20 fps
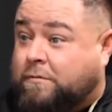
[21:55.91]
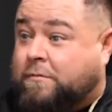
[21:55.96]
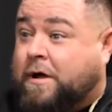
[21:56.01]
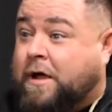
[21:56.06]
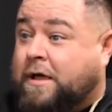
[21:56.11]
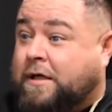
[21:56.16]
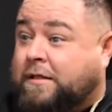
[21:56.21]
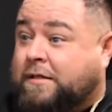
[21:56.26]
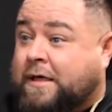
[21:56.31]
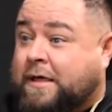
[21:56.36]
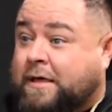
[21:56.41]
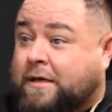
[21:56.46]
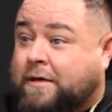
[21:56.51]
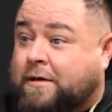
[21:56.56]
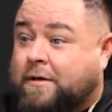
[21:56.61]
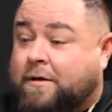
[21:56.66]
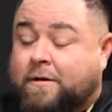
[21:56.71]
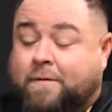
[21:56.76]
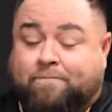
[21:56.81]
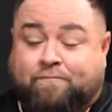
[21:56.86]
right? Like,
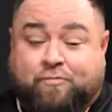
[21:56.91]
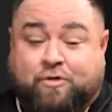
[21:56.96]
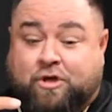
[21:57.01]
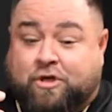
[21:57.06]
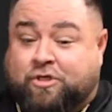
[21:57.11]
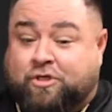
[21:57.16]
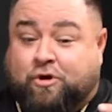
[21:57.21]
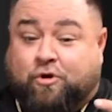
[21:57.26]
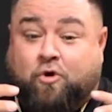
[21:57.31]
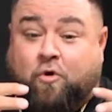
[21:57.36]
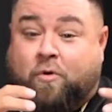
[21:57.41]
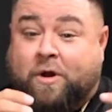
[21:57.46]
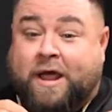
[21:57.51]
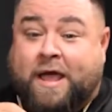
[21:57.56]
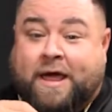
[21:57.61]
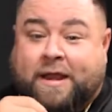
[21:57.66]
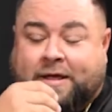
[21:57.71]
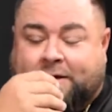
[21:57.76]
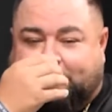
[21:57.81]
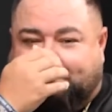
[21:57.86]
and they're going
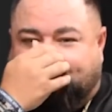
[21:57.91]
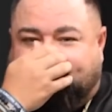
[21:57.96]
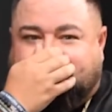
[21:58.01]
at it.